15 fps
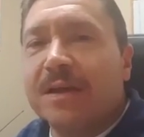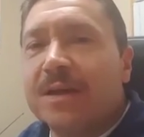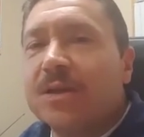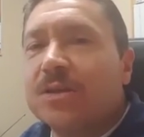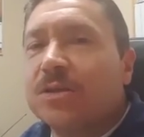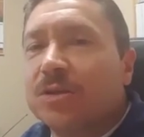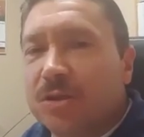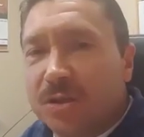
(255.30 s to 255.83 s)

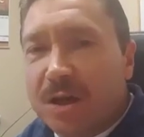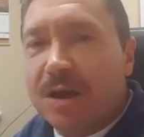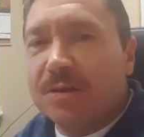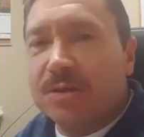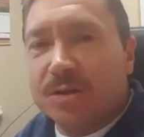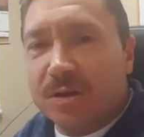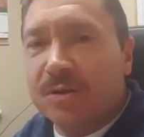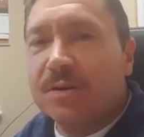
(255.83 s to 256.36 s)

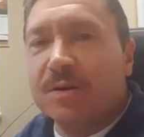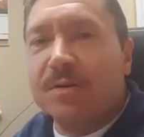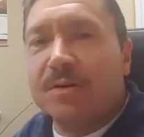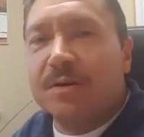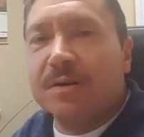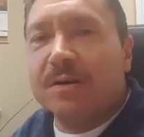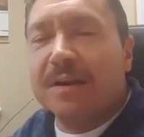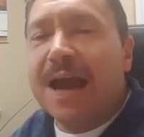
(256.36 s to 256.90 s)
shut your
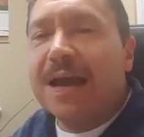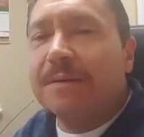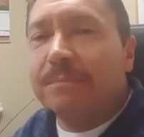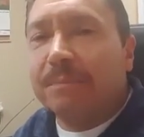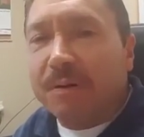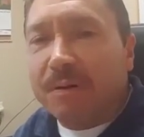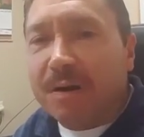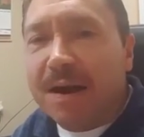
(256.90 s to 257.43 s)
door, and
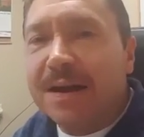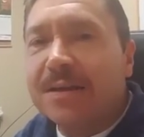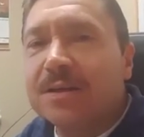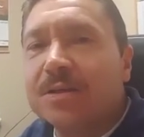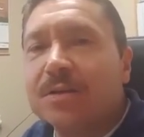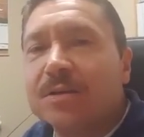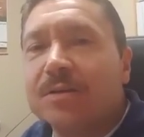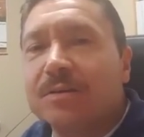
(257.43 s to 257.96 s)
pray
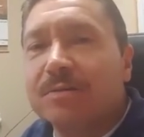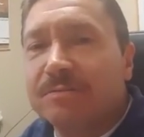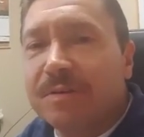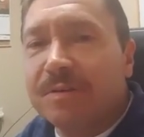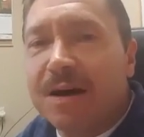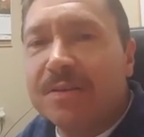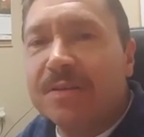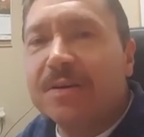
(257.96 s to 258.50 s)
to your
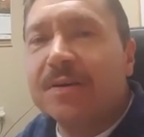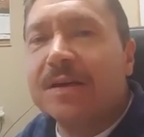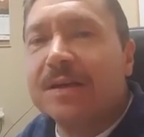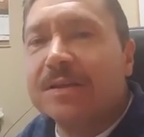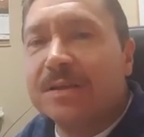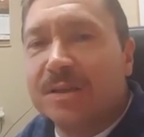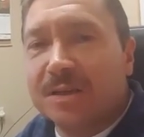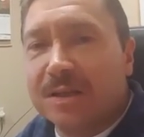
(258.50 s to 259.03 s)
Father
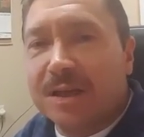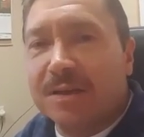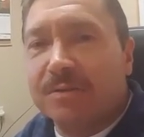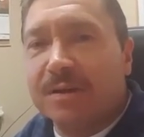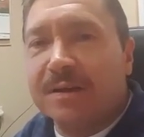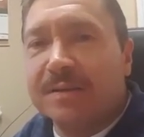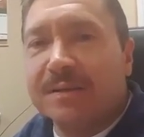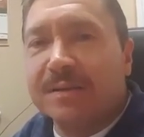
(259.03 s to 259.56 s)
in
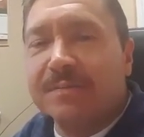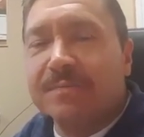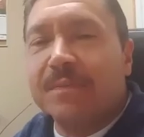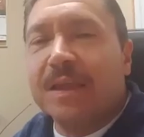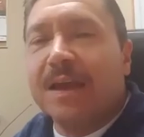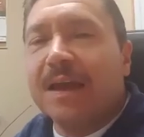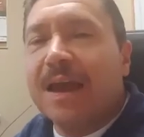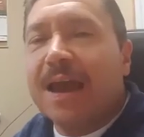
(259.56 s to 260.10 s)
secret
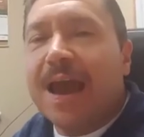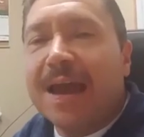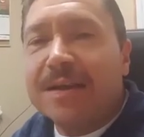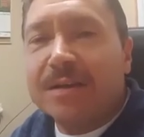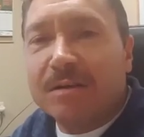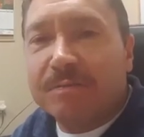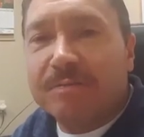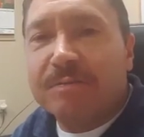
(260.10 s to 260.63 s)
and
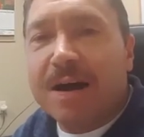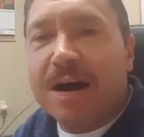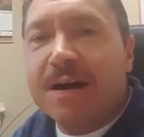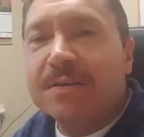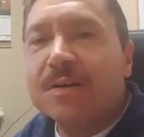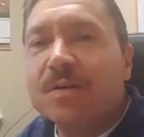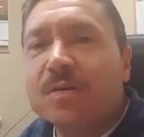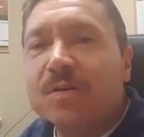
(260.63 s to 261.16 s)
your
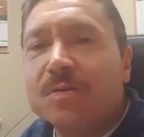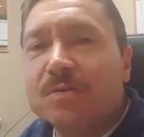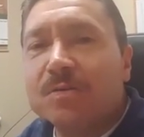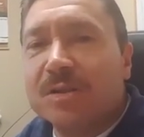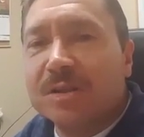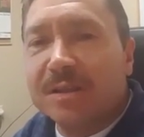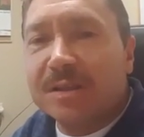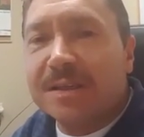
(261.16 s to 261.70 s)
Father who
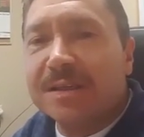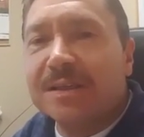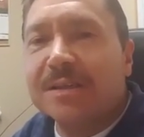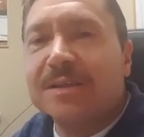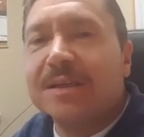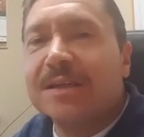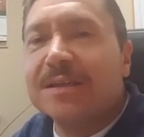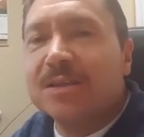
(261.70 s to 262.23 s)

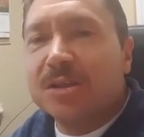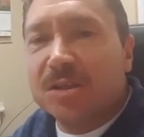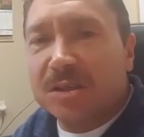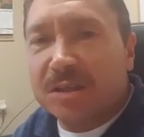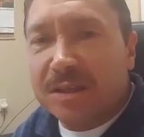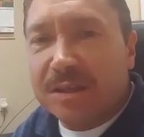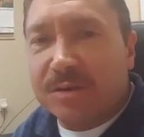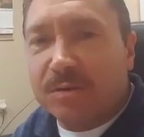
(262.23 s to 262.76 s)
sees in
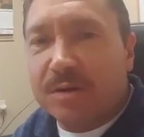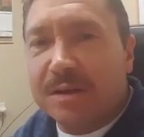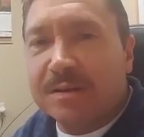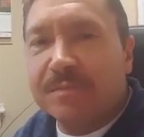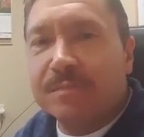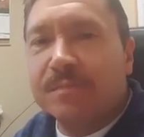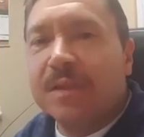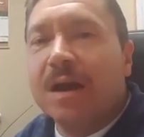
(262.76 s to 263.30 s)
secret
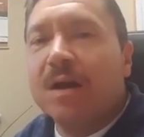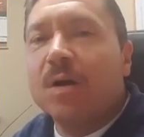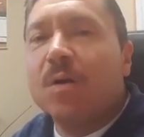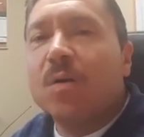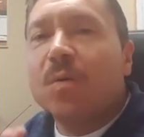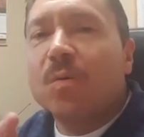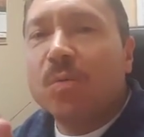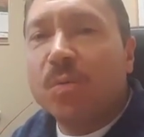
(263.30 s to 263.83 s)

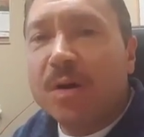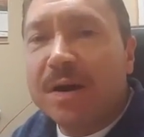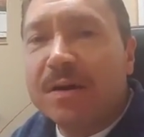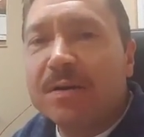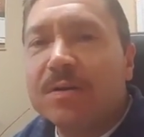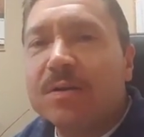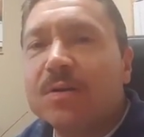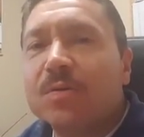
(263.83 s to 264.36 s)

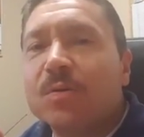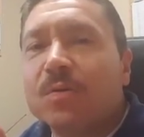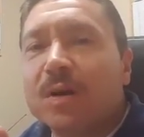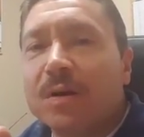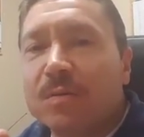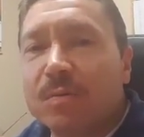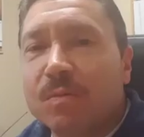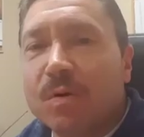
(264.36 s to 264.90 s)
will
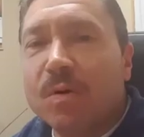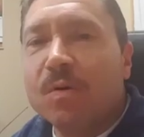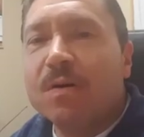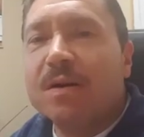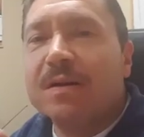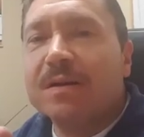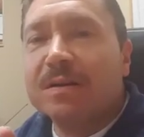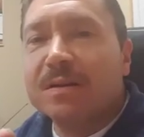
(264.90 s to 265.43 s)

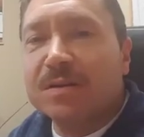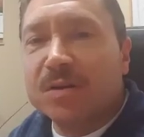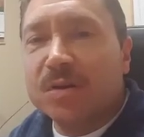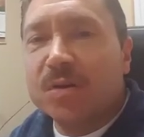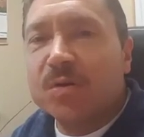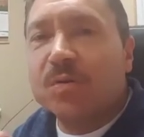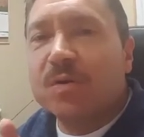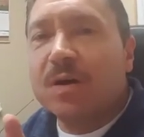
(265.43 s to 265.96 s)
reward
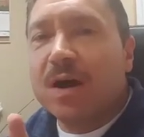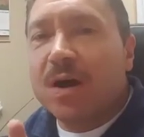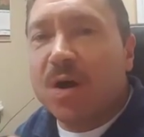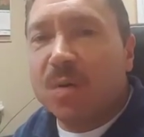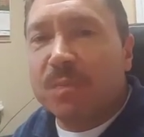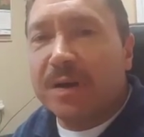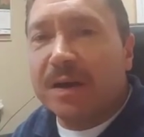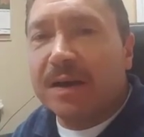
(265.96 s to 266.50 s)
you
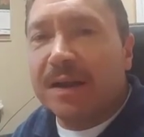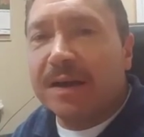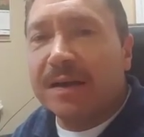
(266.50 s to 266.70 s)
openly.